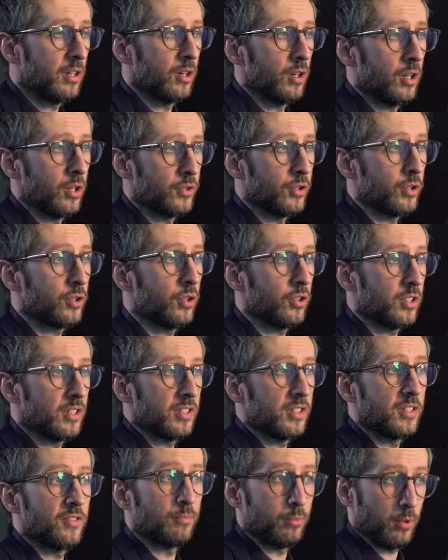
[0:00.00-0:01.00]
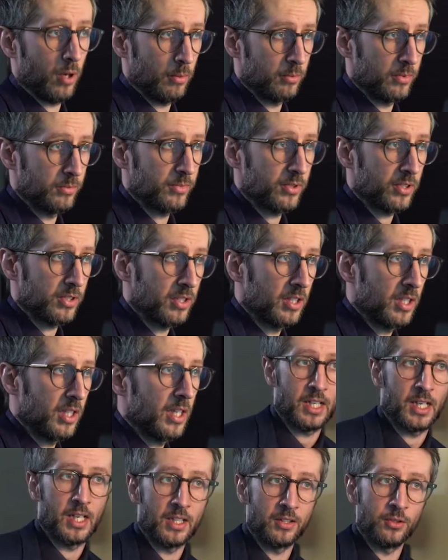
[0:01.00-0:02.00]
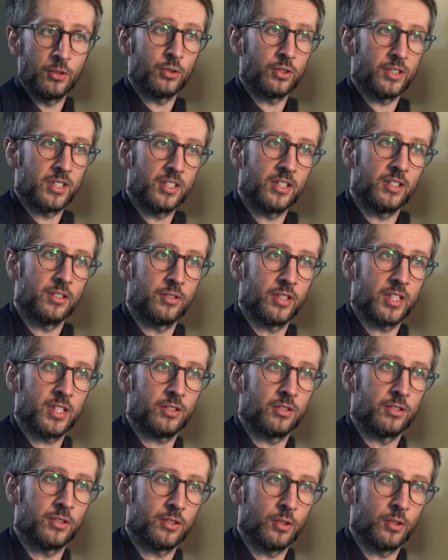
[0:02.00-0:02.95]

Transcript: the cognitive problems and neurodegeneration.